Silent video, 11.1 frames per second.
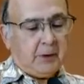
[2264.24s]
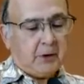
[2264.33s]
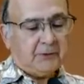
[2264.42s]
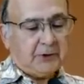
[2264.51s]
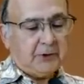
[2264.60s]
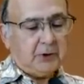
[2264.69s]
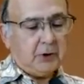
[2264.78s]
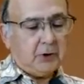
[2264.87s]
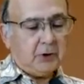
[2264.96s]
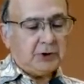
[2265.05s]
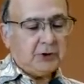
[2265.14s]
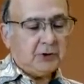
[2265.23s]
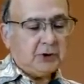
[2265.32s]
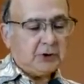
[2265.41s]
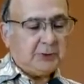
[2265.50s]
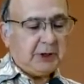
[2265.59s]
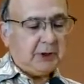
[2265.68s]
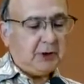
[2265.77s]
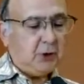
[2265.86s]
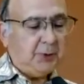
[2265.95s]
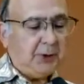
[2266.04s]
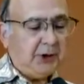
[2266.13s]
Over the years, there has been
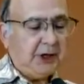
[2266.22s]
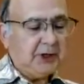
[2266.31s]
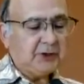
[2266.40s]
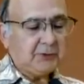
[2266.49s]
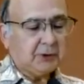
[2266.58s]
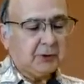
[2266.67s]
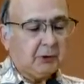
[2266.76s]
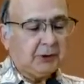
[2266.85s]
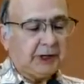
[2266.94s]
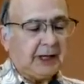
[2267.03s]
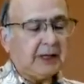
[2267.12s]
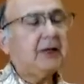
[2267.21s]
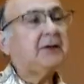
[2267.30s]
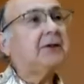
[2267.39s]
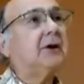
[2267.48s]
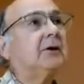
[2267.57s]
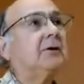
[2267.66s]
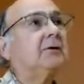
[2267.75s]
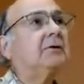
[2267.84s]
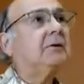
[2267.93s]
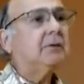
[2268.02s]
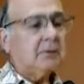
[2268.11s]
no place for growing anything.
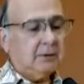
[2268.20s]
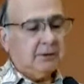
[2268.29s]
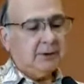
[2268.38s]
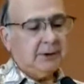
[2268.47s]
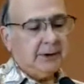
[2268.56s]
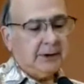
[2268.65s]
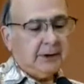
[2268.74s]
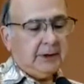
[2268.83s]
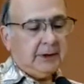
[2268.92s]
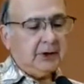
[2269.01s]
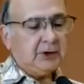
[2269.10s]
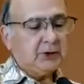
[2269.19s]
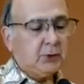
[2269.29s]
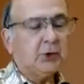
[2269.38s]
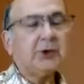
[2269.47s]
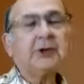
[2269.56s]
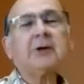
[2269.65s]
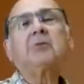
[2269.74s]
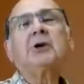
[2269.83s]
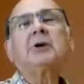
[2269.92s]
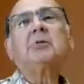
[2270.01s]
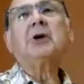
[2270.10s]
It is work in
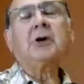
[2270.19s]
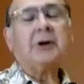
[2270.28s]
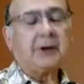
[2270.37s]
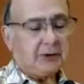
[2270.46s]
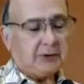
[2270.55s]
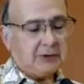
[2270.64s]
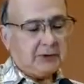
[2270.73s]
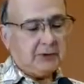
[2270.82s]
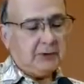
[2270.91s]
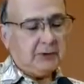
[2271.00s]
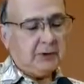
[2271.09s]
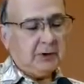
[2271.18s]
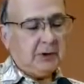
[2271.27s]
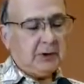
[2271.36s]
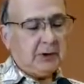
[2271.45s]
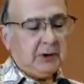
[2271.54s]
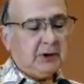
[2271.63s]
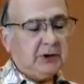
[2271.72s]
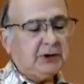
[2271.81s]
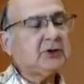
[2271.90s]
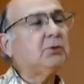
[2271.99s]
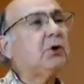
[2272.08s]
big buildings. It
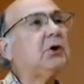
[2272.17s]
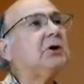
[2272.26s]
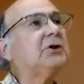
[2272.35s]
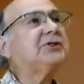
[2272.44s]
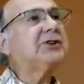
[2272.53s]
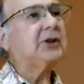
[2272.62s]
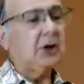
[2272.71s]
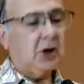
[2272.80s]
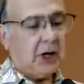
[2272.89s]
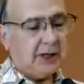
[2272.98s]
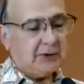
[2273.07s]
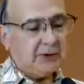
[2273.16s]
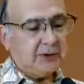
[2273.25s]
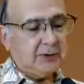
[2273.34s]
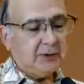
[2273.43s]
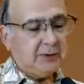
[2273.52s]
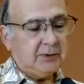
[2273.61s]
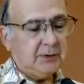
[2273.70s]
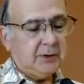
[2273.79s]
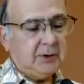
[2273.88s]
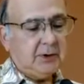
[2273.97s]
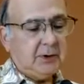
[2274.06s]
is small city lots.
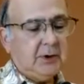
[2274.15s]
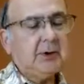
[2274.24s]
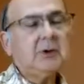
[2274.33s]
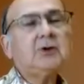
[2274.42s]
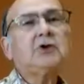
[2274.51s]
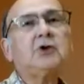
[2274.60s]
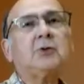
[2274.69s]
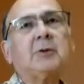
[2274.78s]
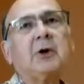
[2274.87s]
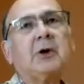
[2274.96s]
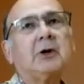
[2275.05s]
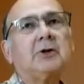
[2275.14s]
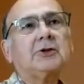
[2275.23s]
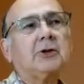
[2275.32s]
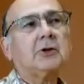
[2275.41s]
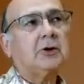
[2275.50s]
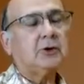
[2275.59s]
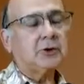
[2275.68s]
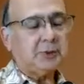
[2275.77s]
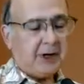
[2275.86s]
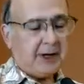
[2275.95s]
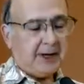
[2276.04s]
Supermarkets are close
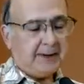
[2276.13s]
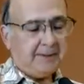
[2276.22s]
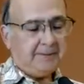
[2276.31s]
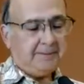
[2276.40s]
by.